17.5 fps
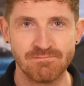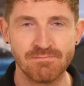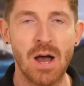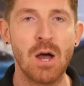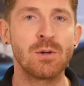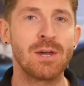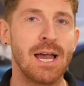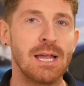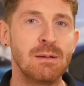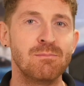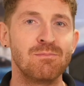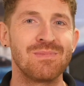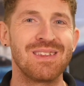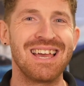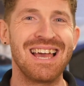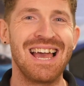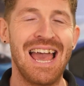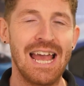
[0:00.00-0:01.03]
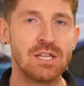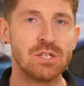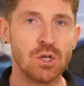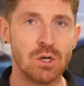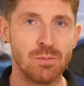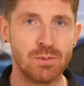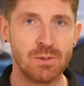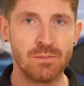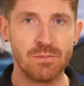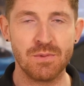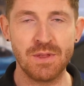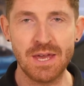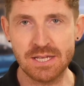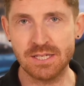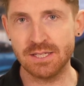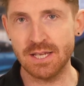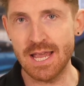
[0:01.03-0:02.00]
Okay, heads up,
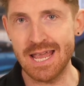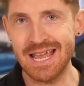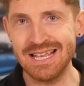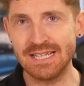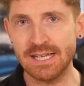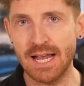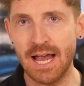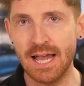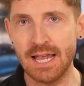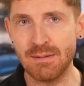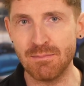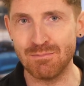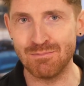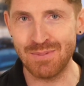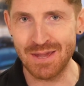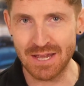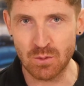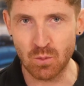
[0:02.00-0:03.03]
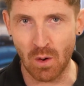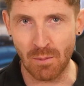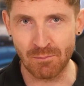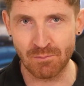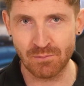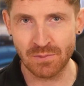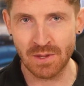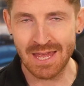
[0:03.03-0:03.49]
this is a big one.